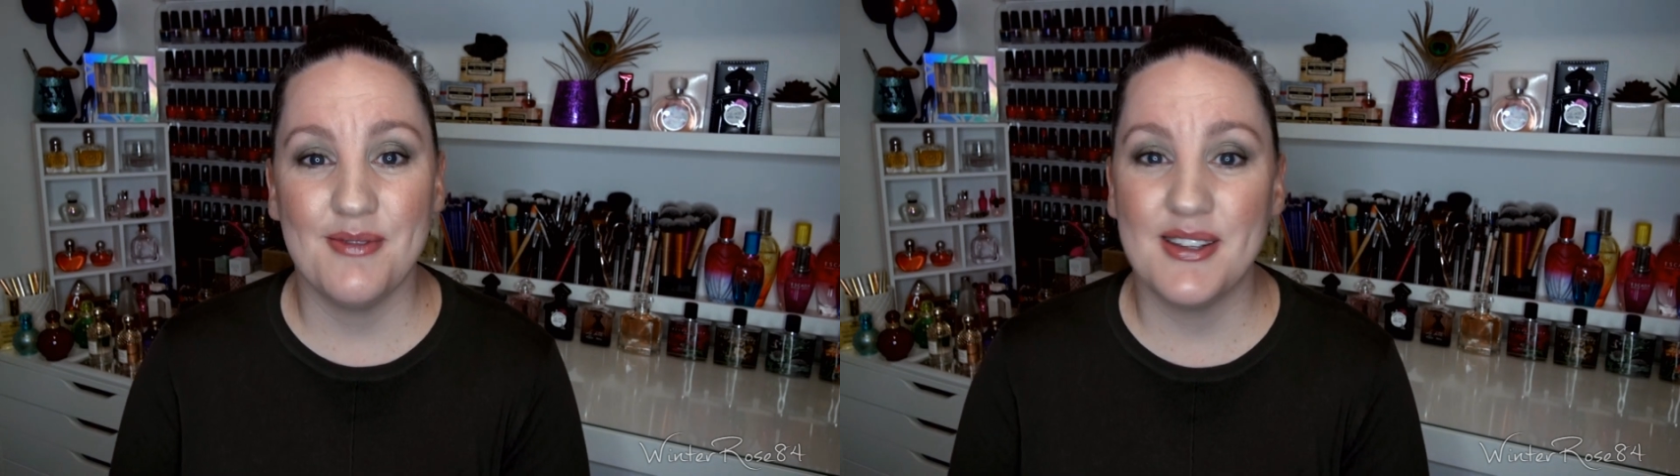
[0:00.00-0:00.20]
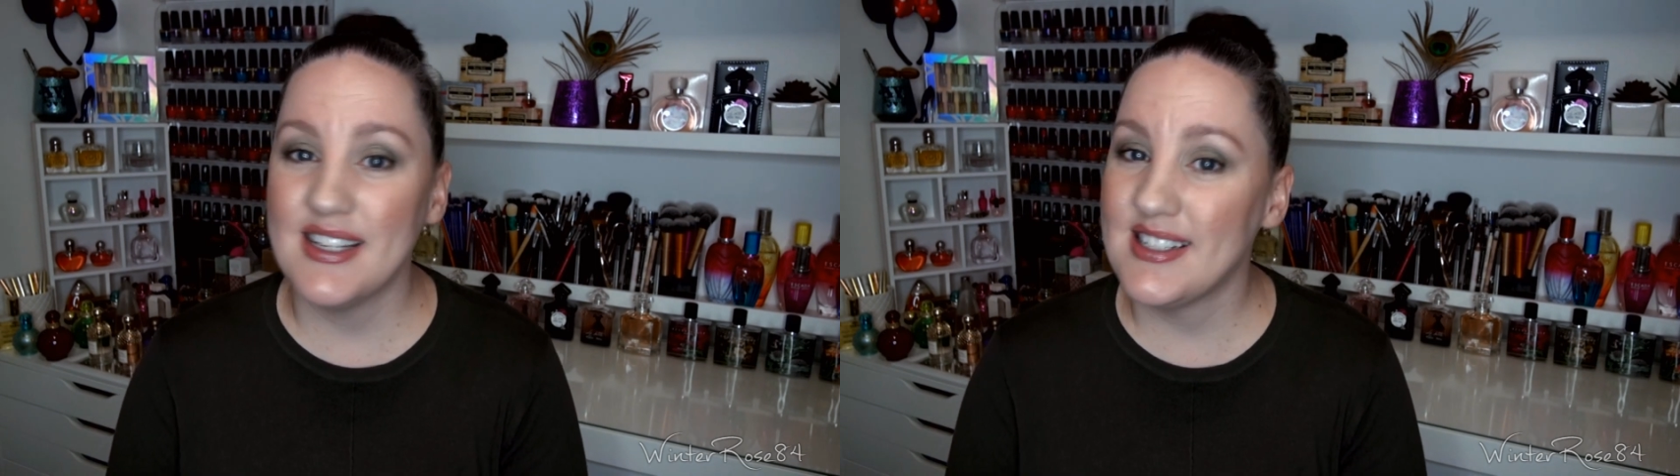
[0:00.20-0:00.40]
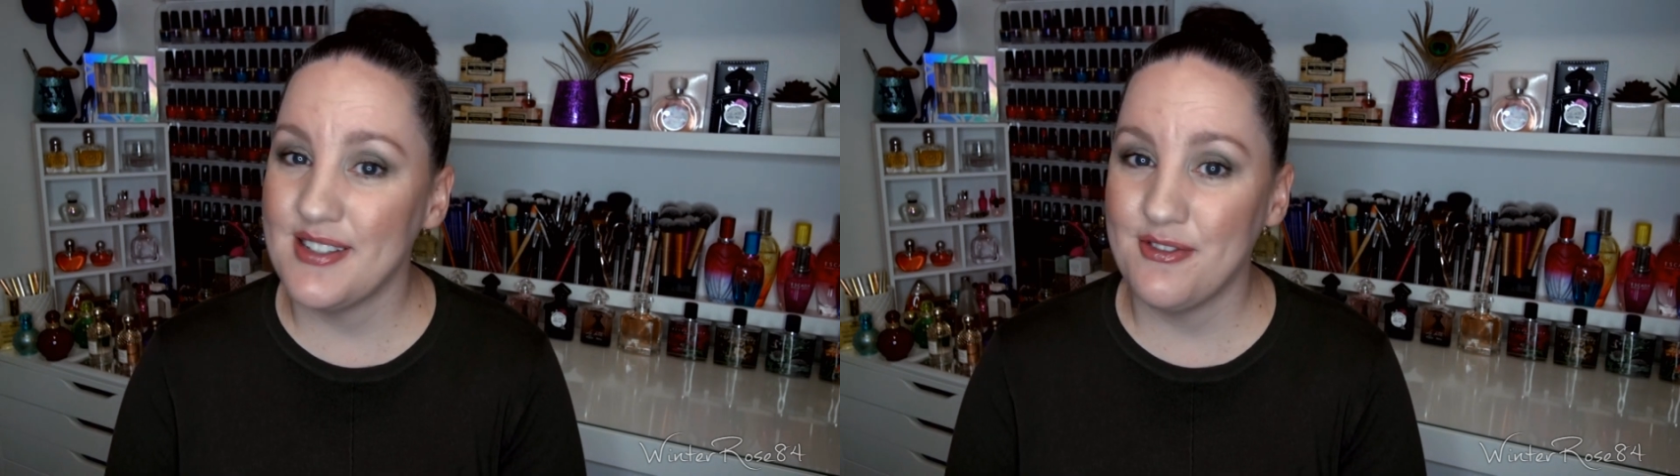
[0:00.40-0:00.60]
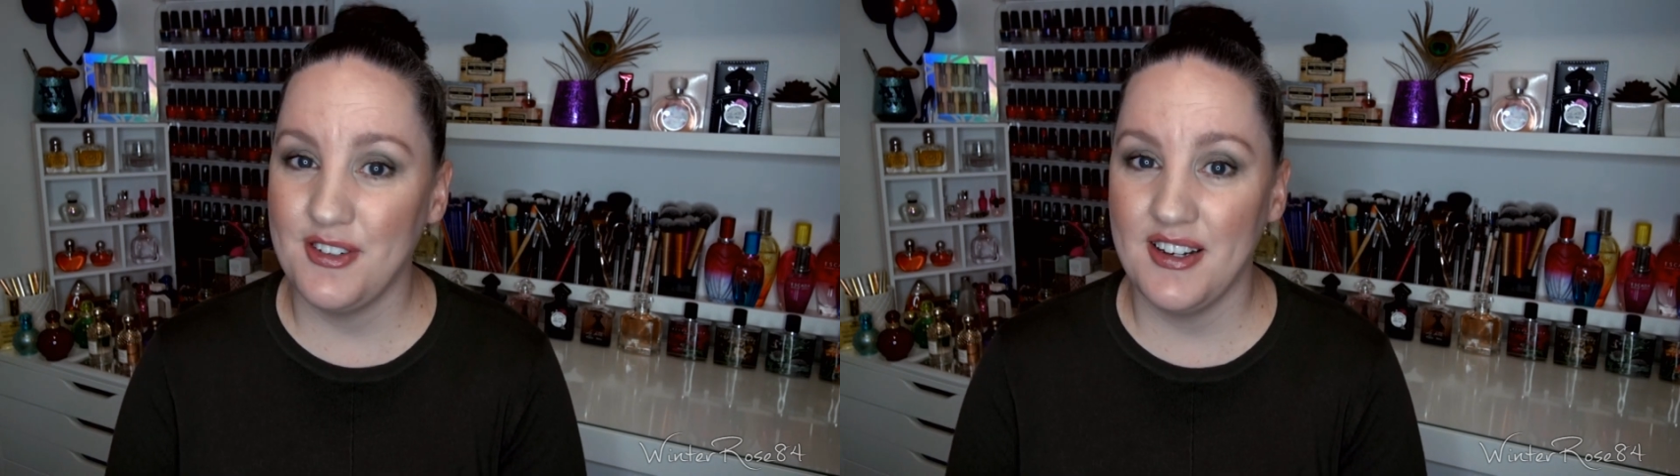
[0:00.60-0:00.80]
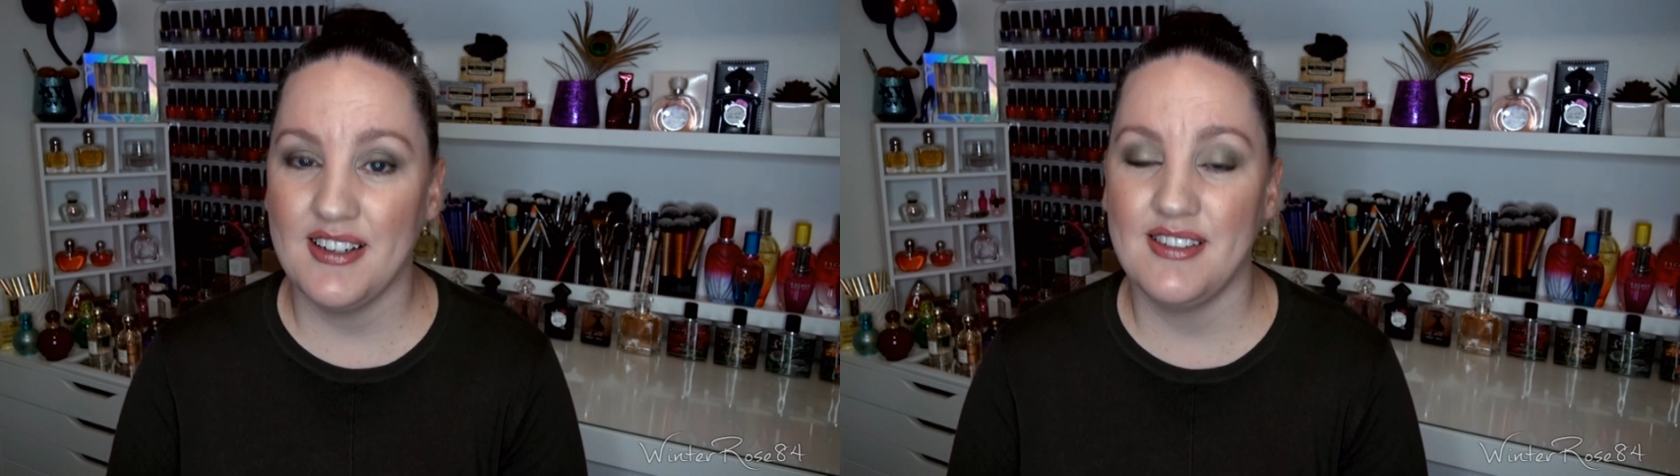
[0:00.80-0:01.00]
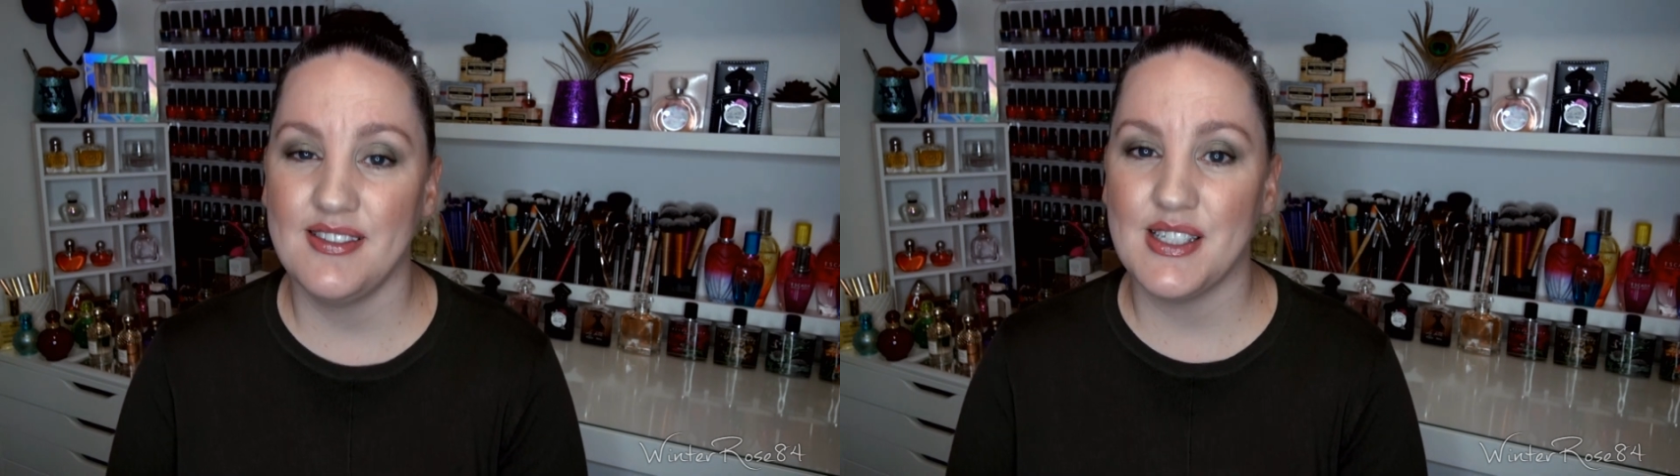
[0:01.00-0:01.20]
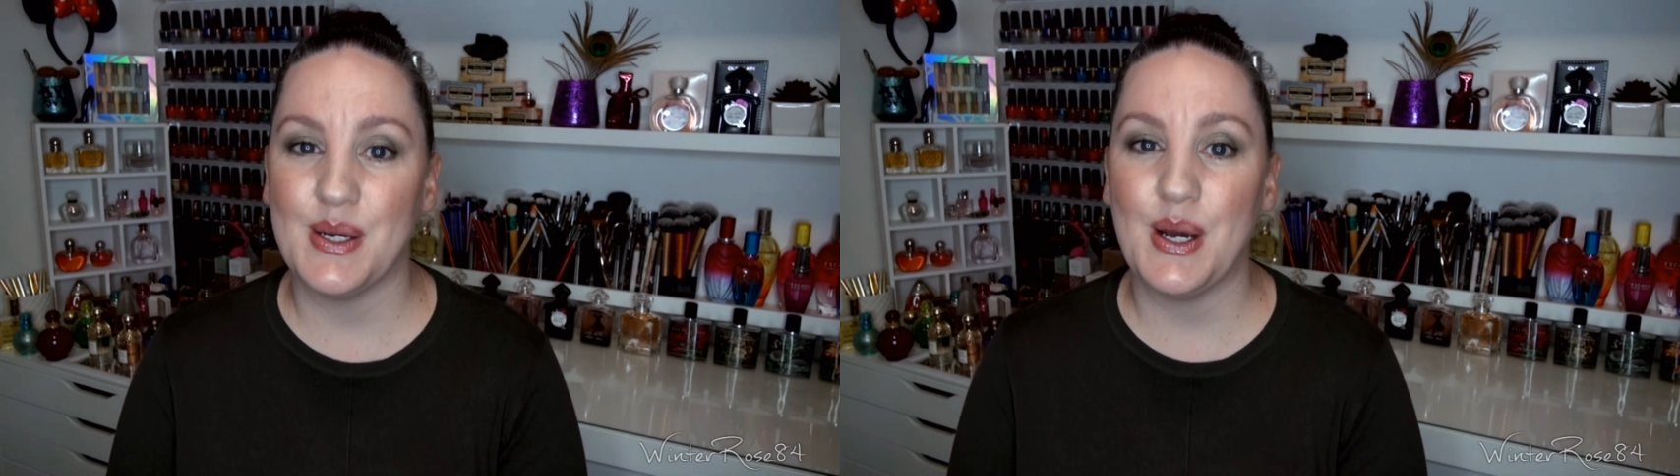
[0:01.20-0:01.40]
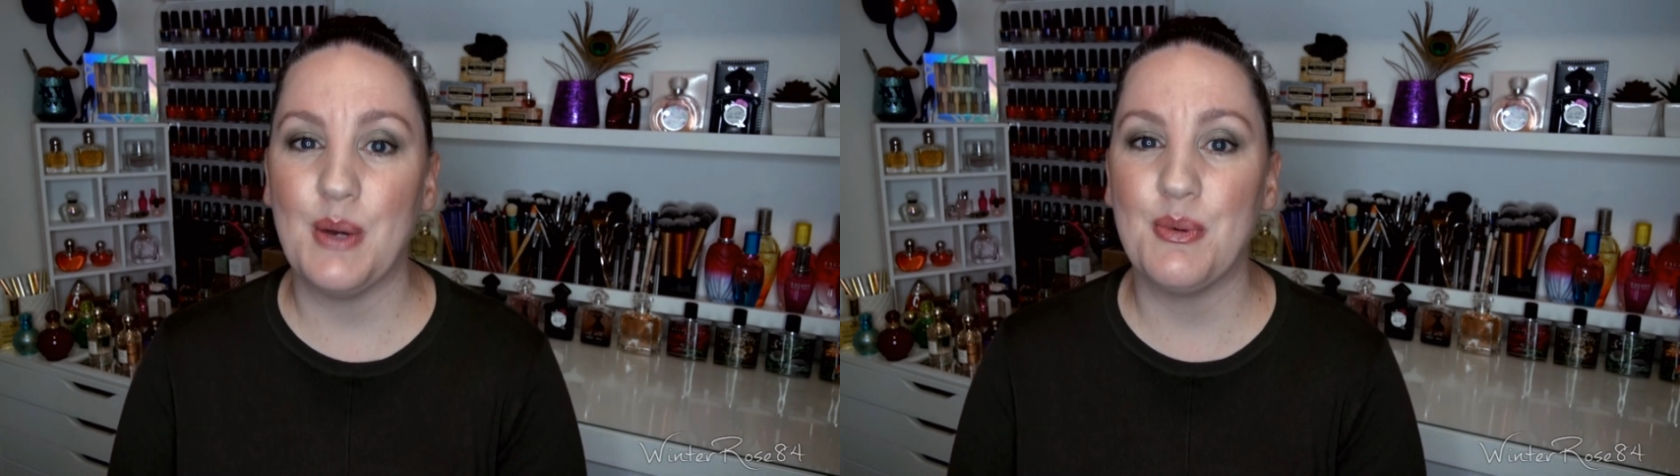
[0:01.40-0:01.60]
But that's it for now.
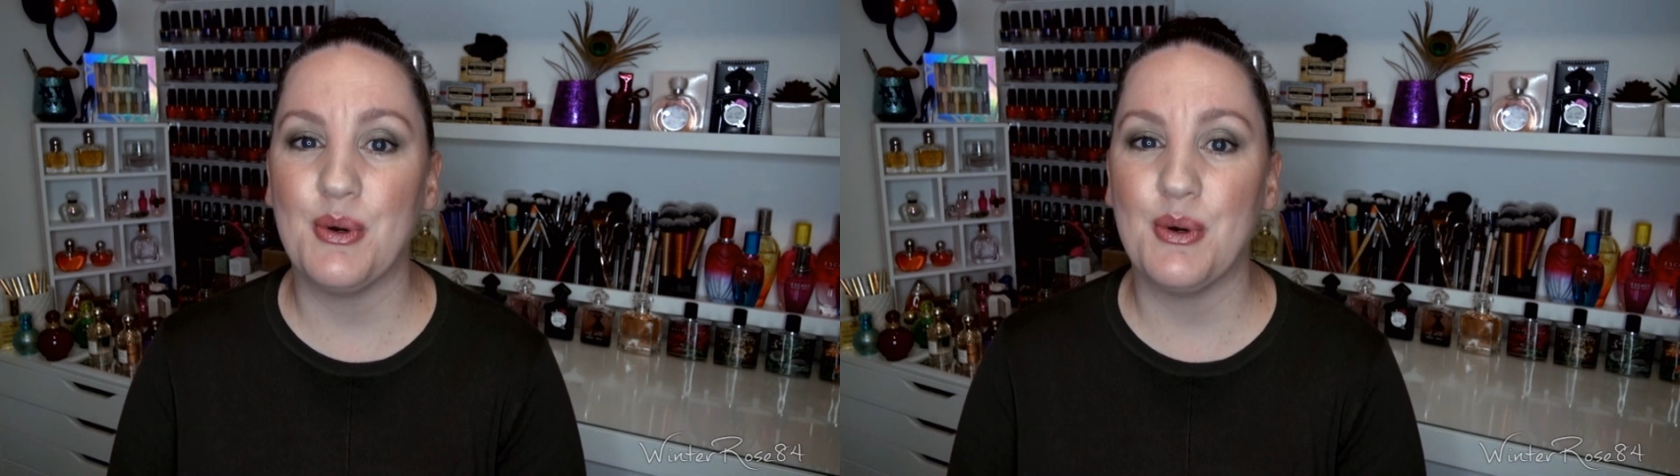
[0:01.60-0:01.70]
So I hope